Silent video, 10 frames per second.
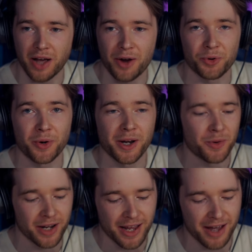I really
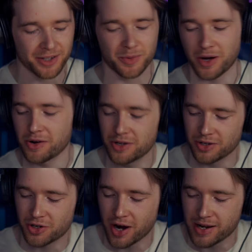want to get as well because
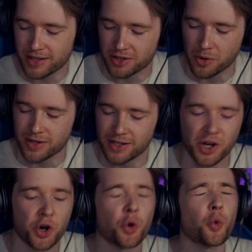shiny Ditto is an
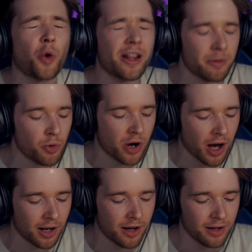incredible
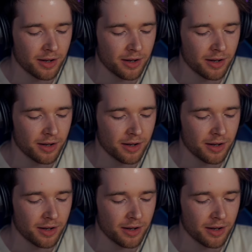color.